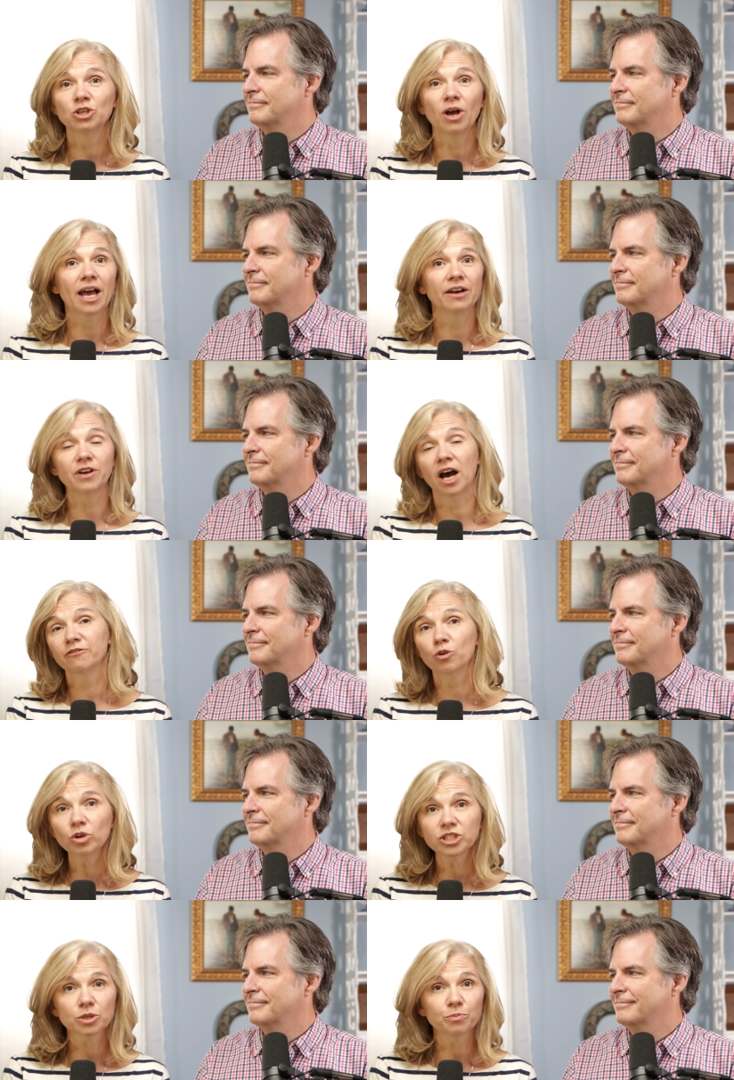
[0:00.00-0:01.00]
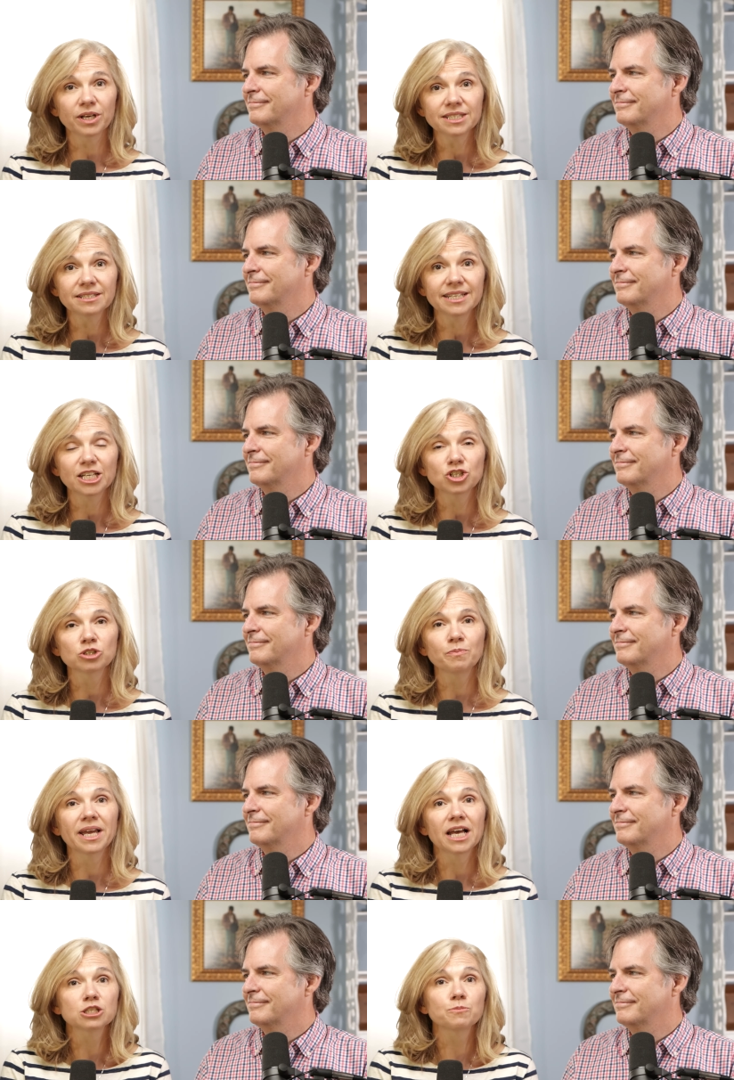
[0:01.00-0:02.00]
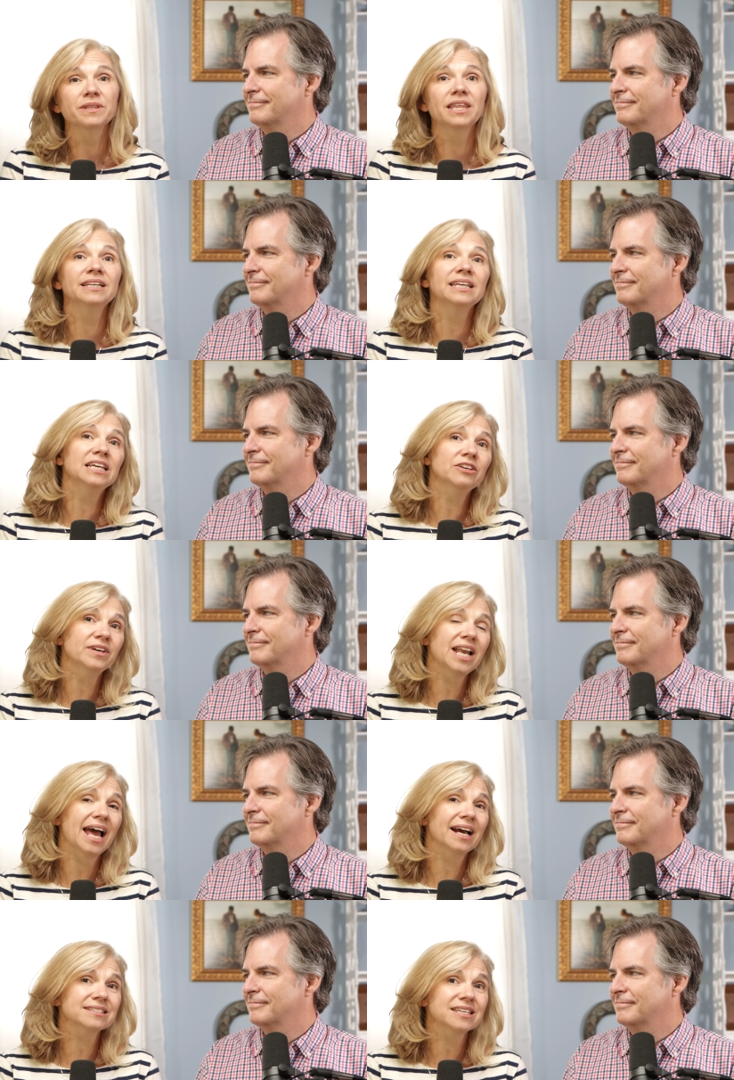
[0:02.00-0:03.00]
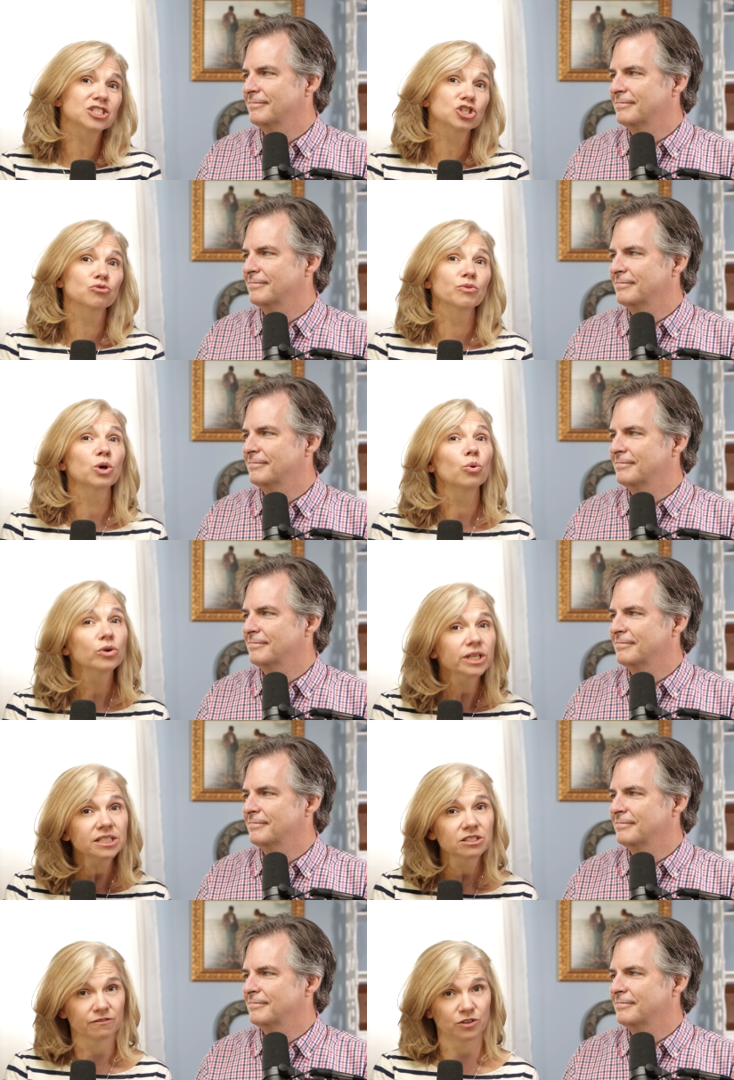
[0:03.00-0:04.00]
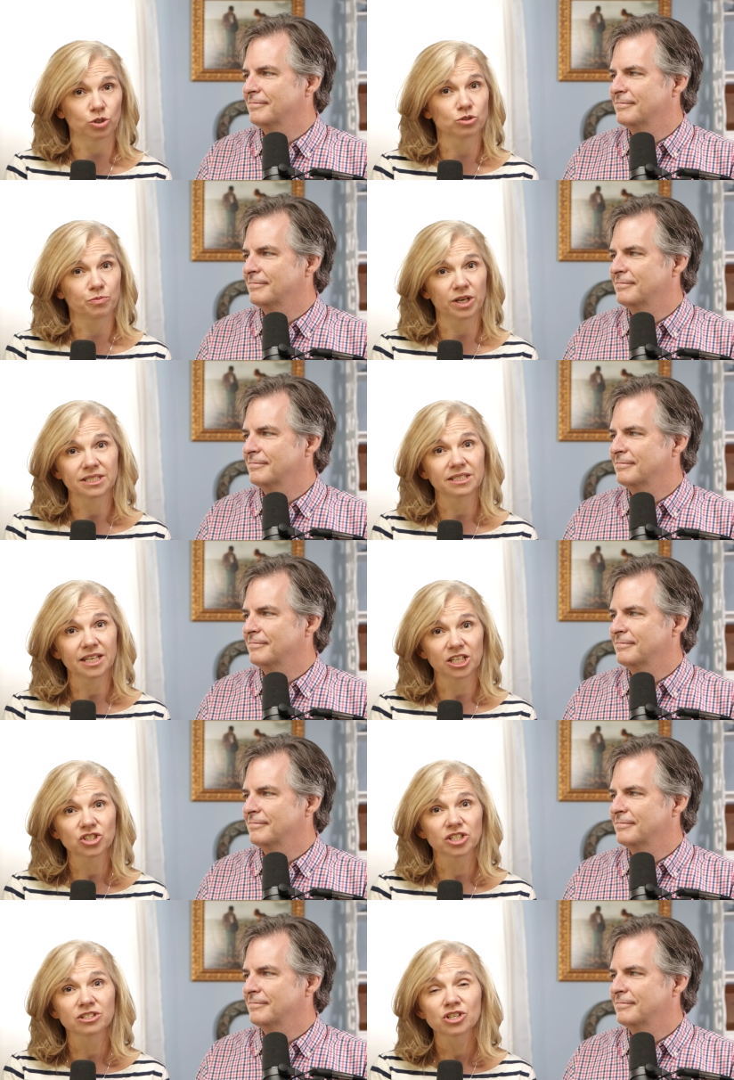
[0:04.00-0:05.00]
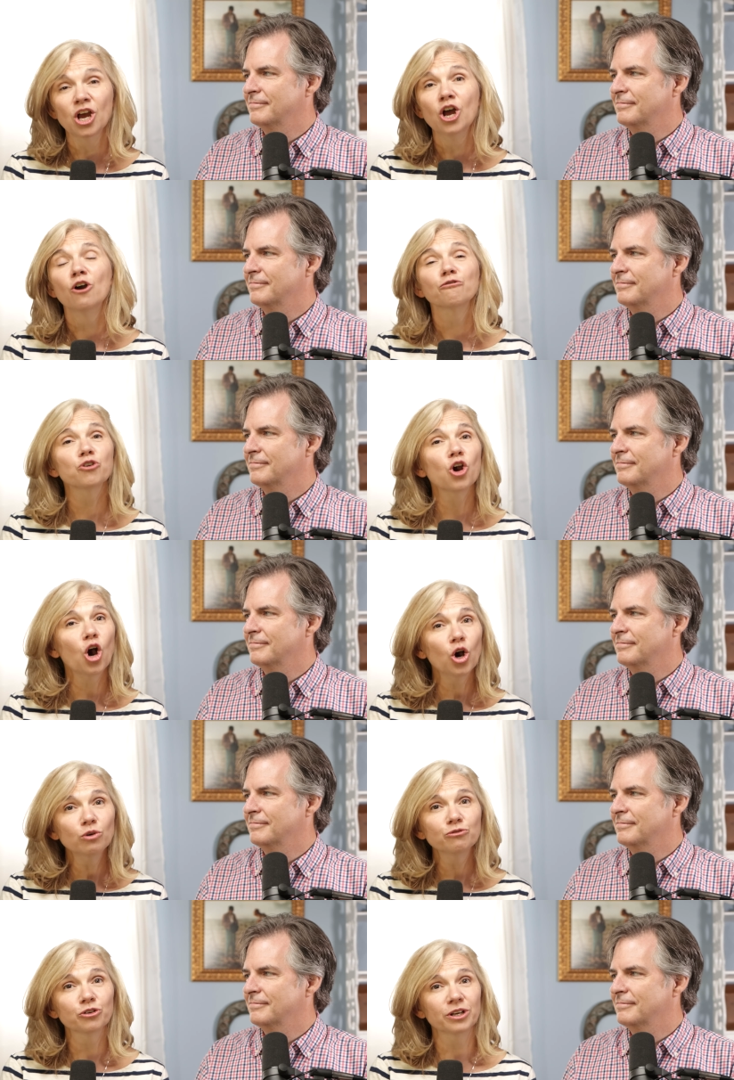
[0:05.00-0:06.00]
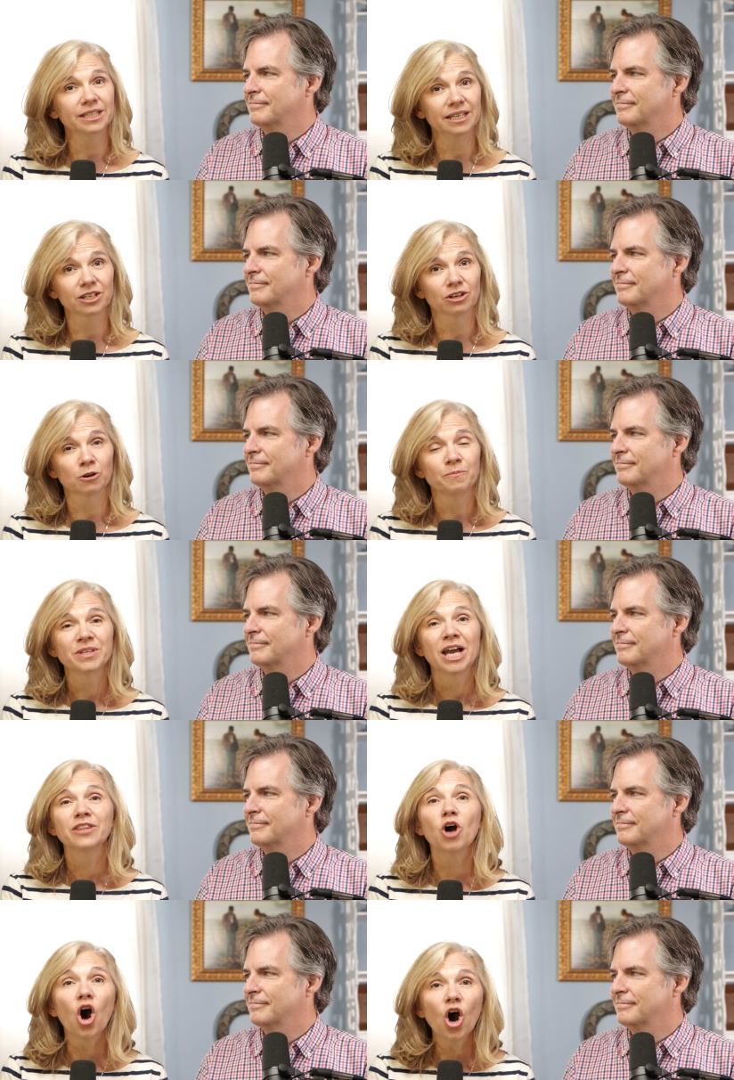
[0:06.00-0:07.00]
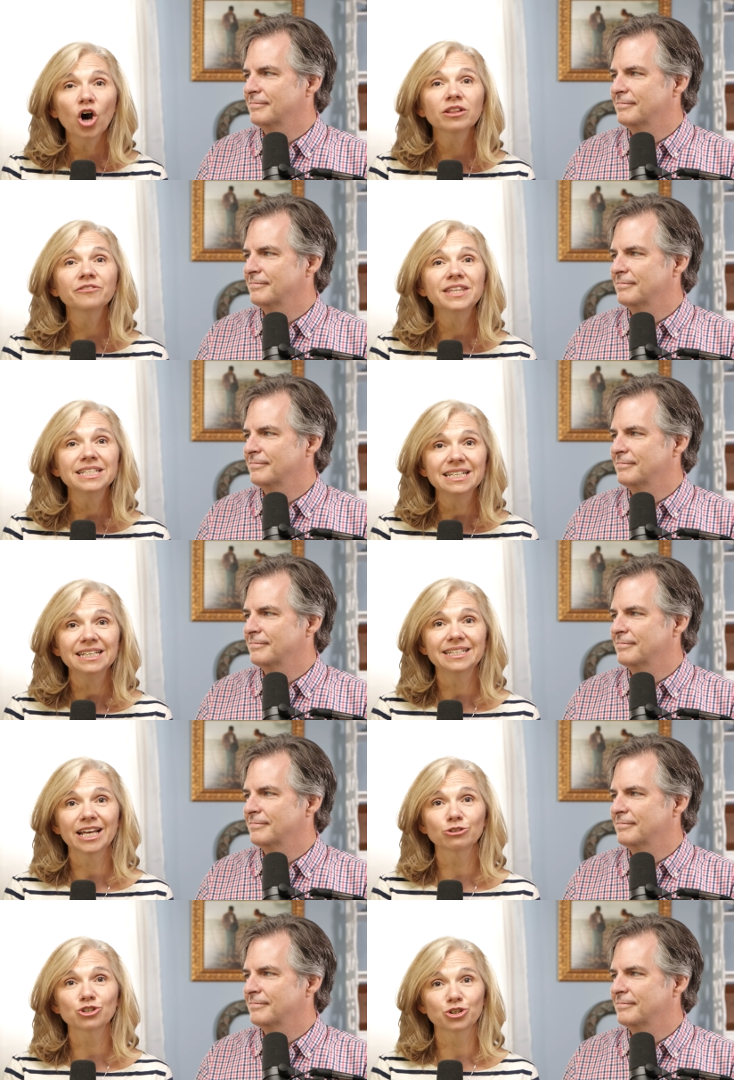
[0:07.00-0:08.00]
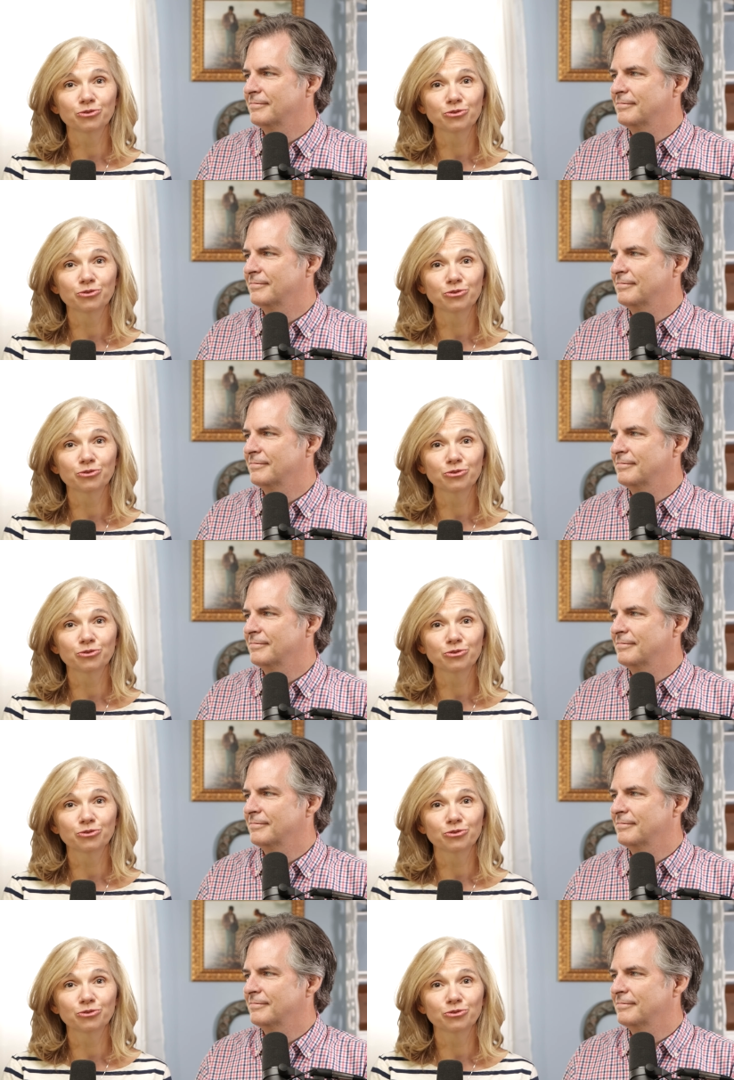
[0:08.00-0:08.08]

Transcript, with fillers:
Speaker 1: You'll have, of course, the presentations by us, but then even access to the recordings of those presentations for over a year. All of the details